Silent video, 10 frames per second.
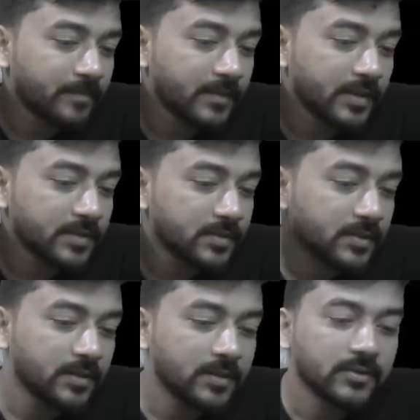Yes,
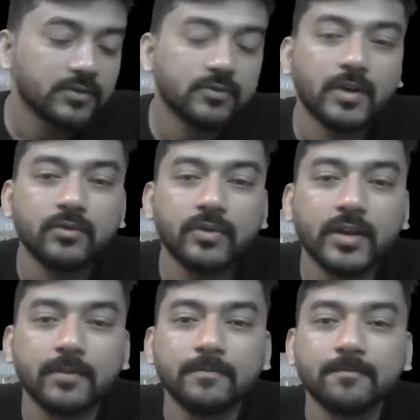so what we
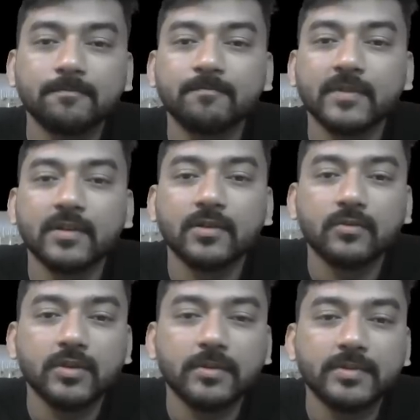have
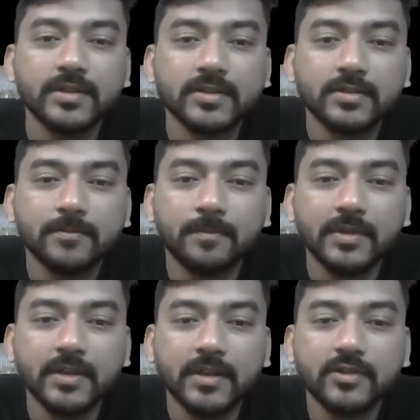just
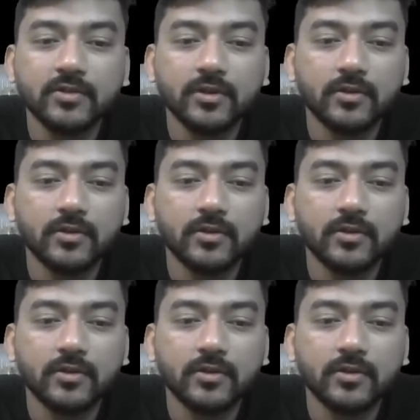bn is equal